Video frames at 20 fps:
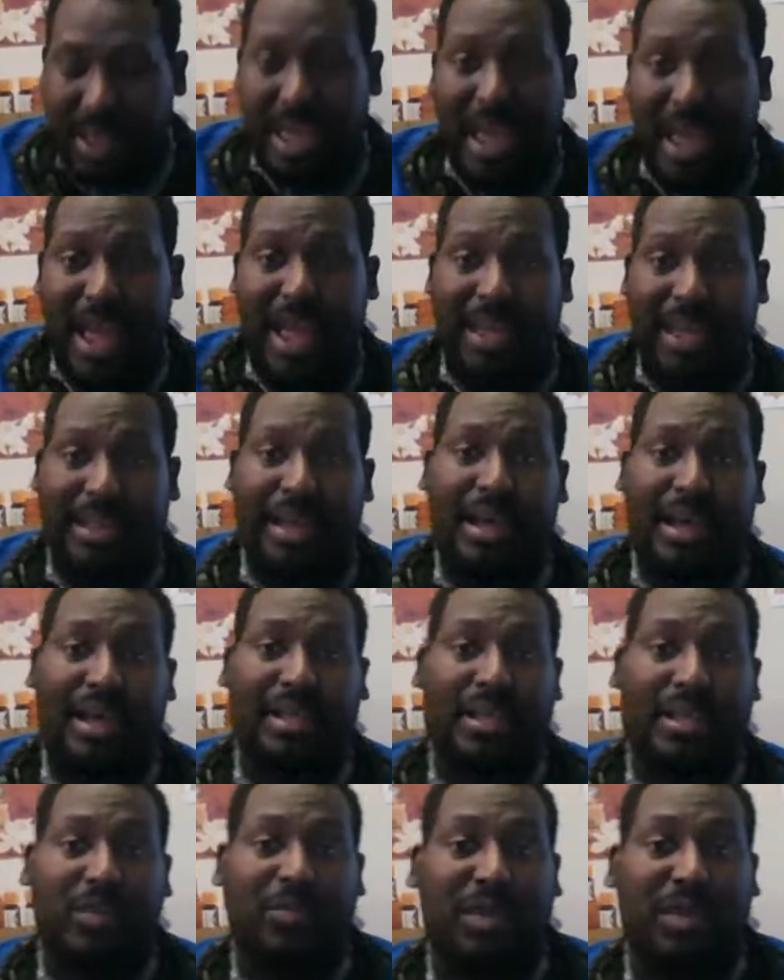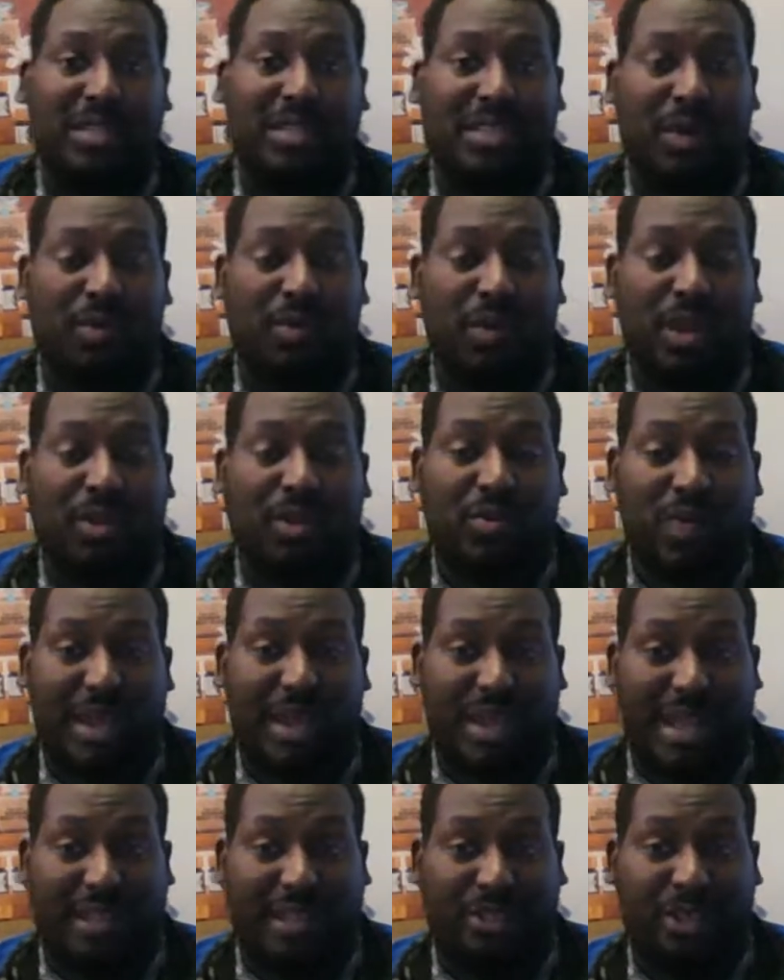And the reason we create
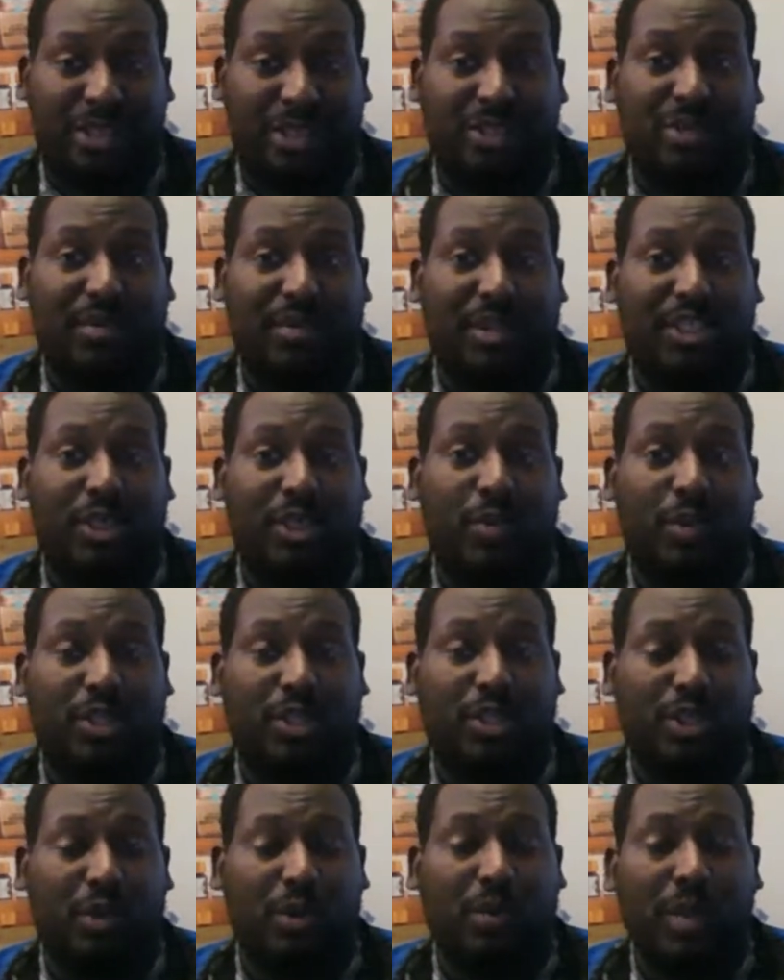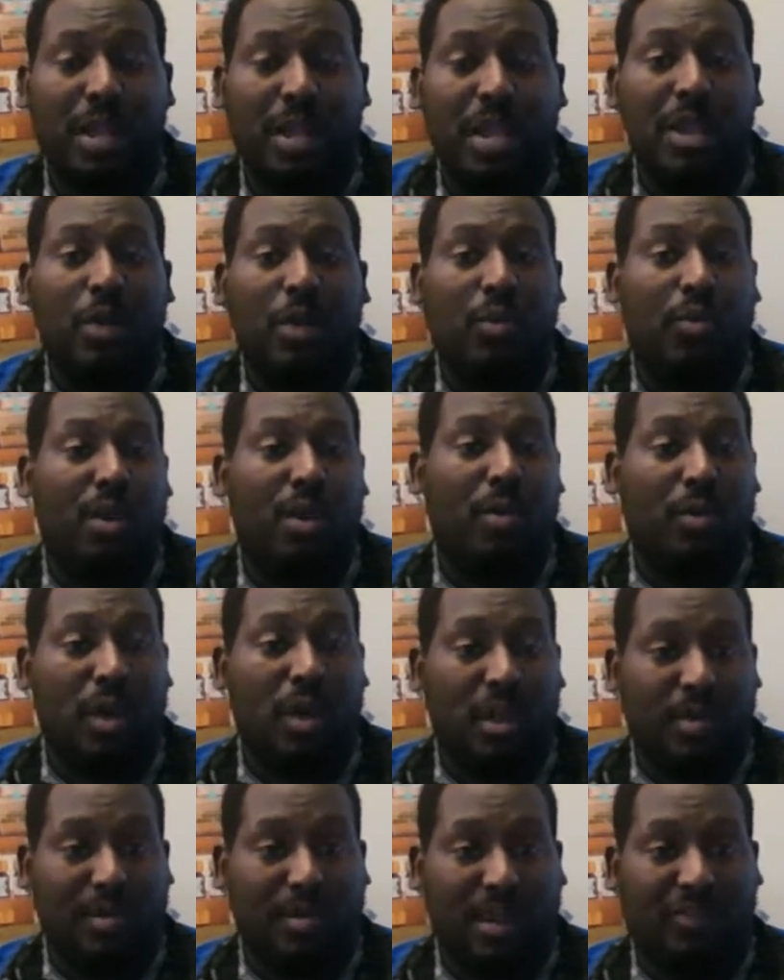that transformation with you, we want
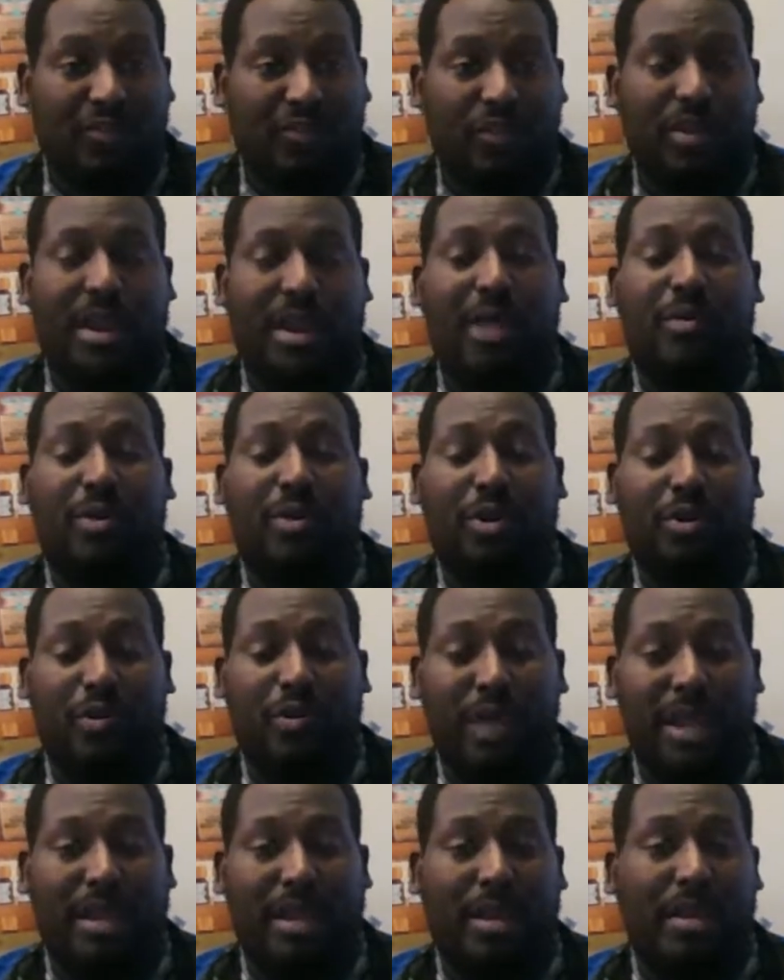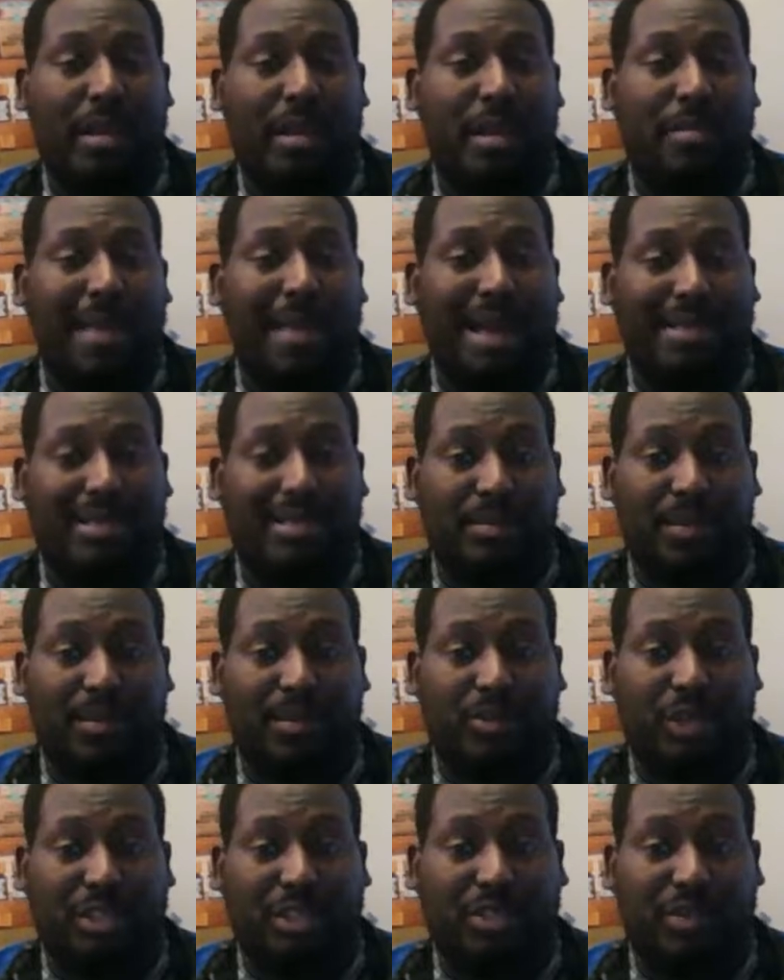to make sure that we're creating the maximum
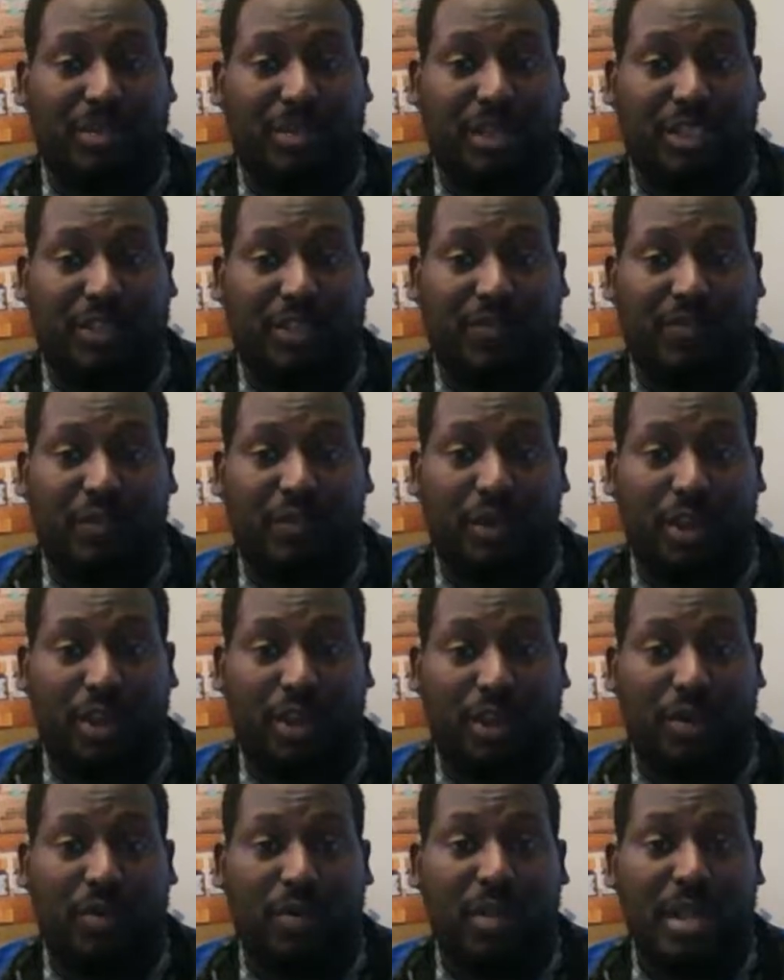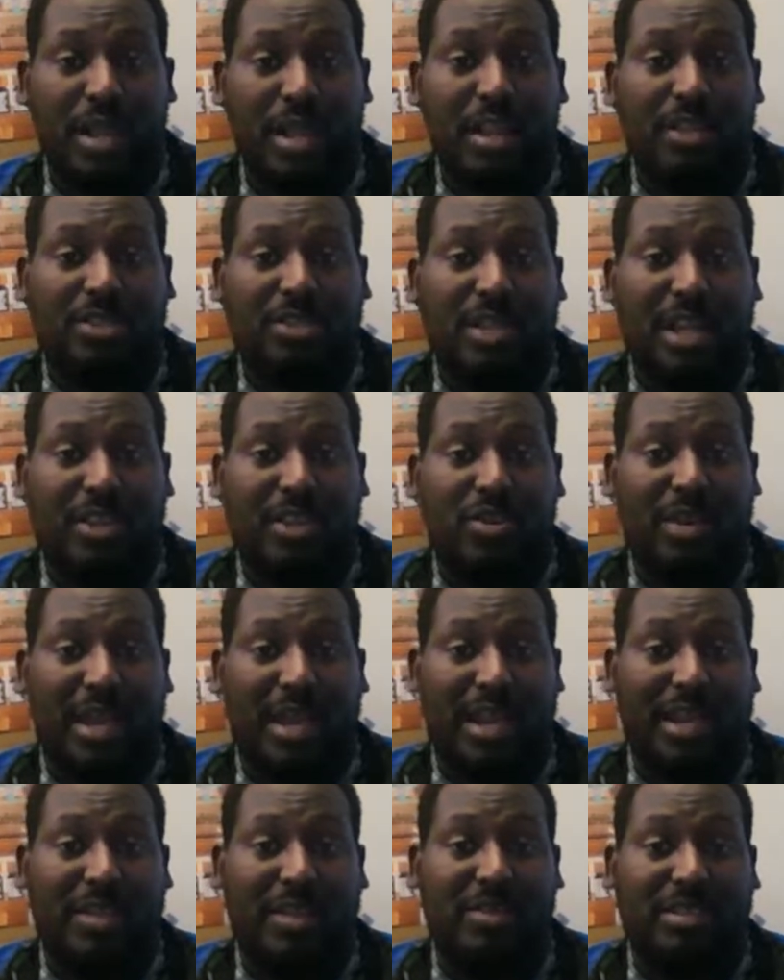transformation for you so that you can
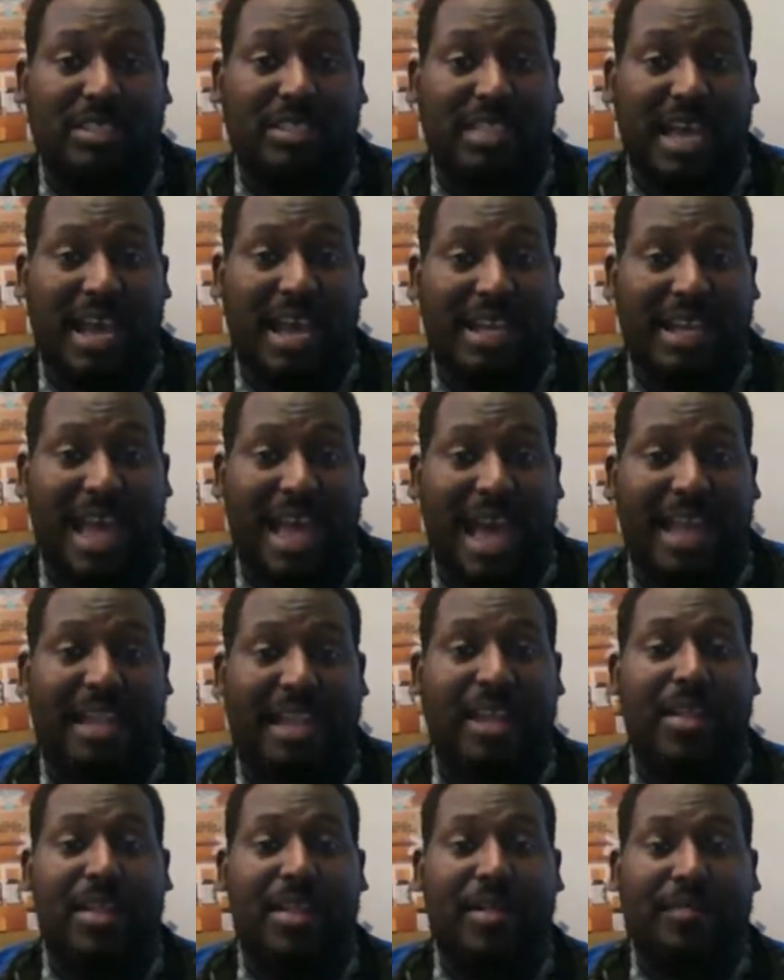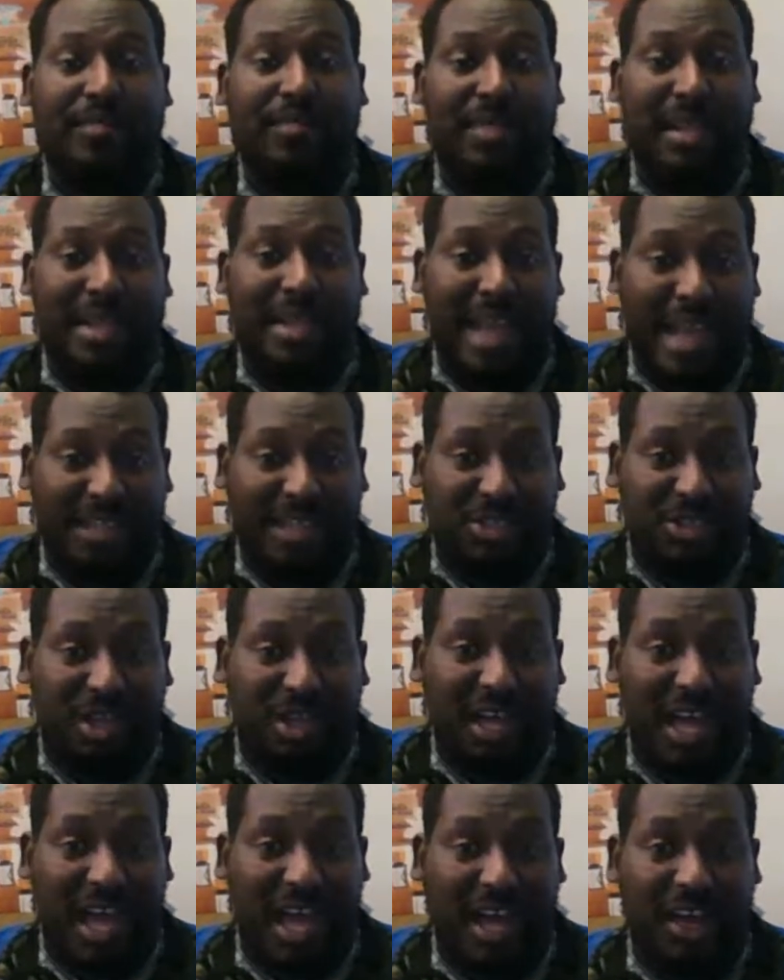understand that the natural
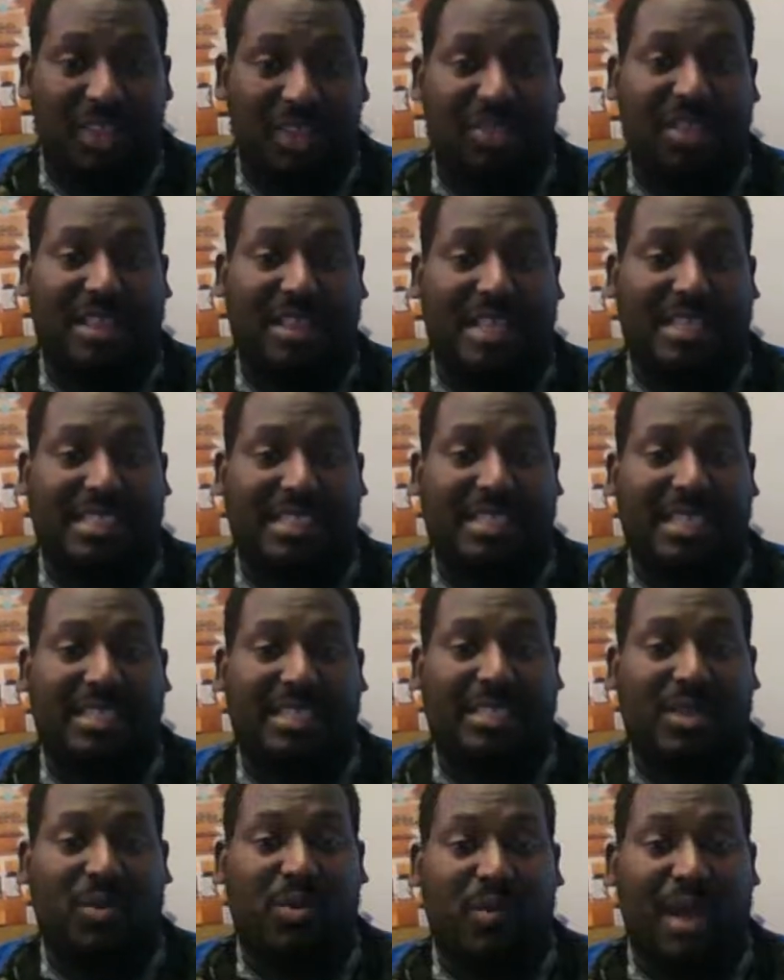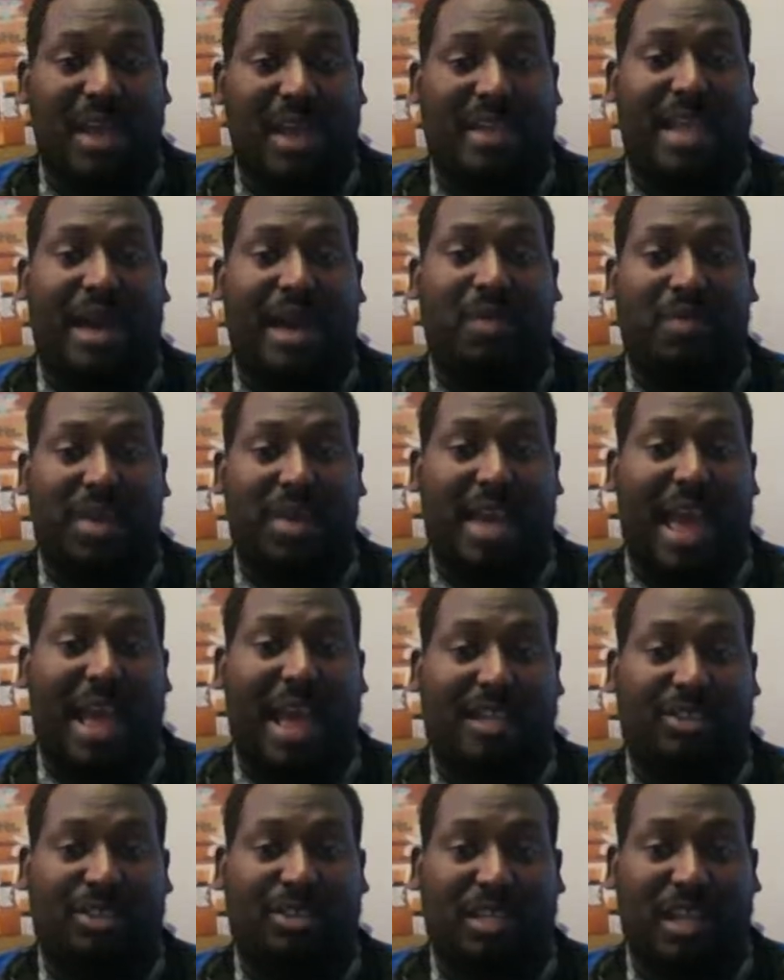health, this is the way that we
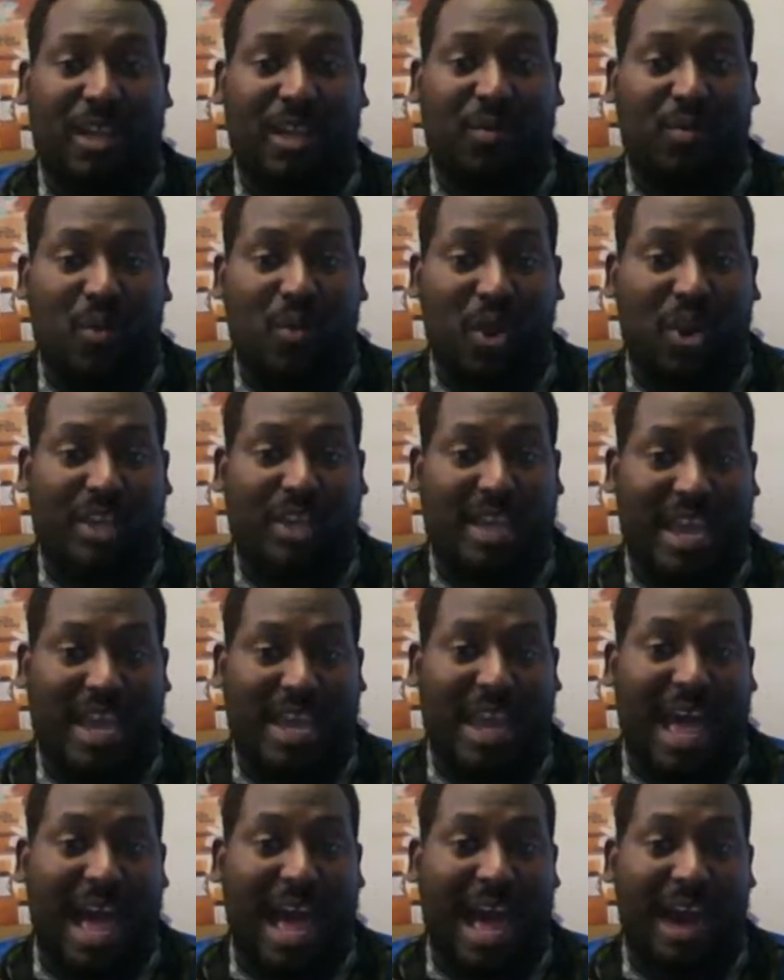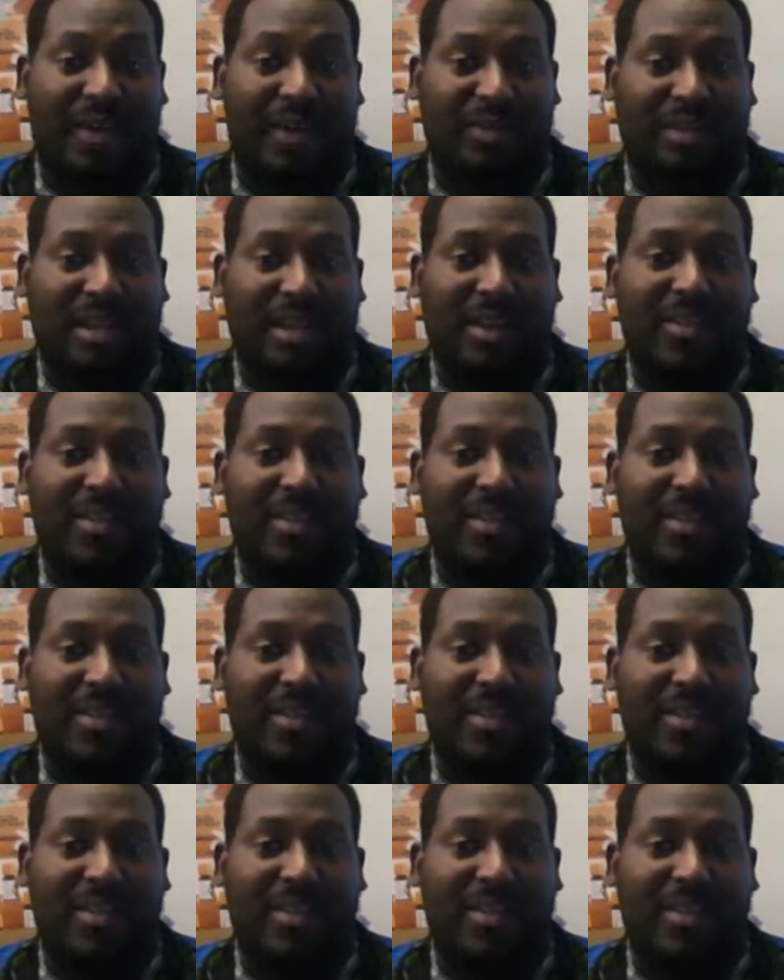actually work it out.